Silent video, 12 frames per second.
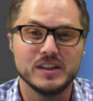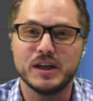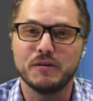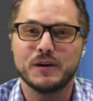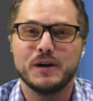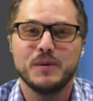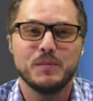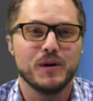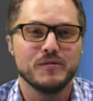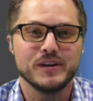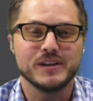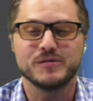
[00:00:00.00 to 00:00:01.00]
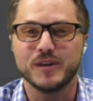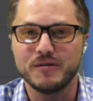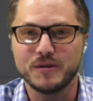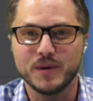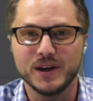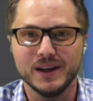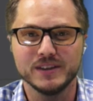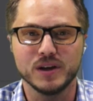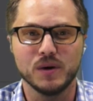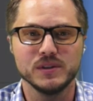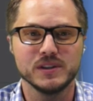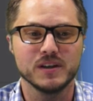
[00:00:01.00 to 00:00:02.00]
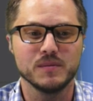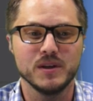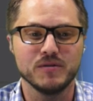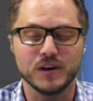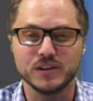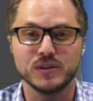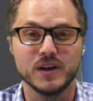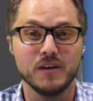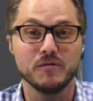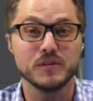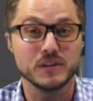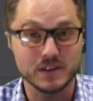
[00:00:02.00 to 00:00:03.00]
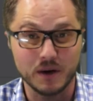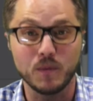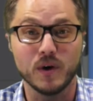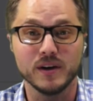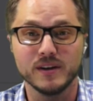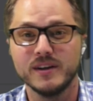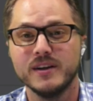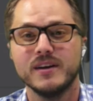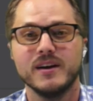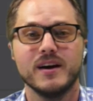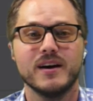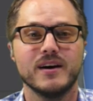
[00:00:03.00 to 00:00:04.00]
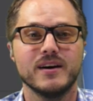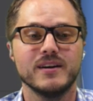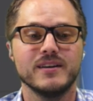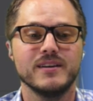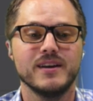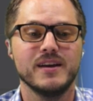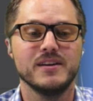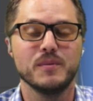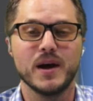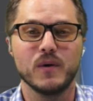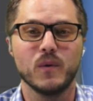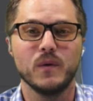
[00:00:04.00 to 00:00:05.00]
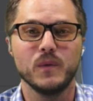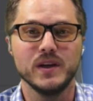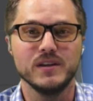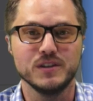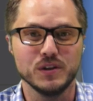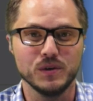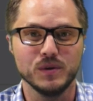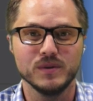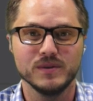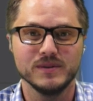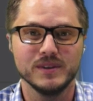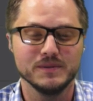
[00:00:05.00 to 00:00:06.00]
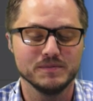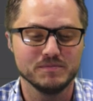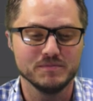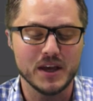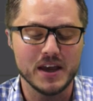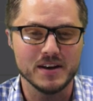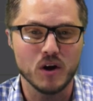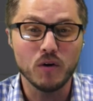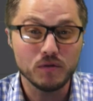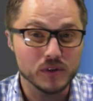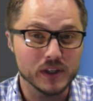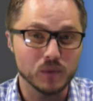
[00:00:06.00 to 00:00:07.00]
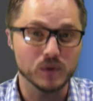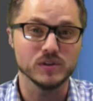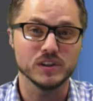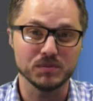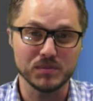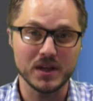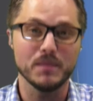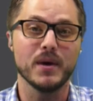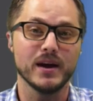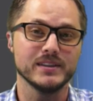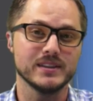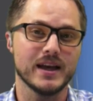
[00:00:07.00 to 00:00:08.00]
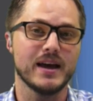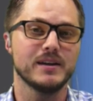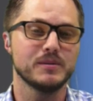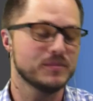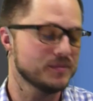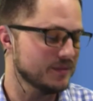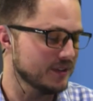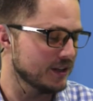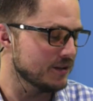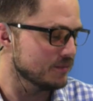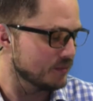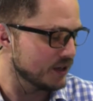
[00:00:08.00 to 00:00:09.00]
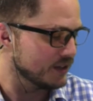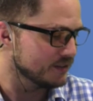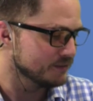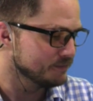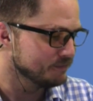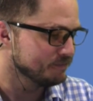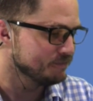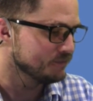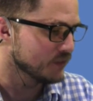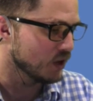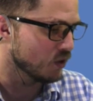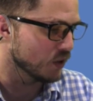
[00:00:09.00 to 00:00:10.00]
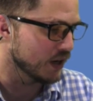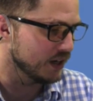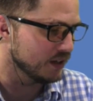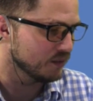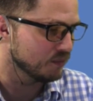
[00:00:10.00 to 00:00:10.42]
never going to be perfect for everybody. It's always going to be frustrating for someone, and no matter what we do. And hopefully we'll just minimize that. But great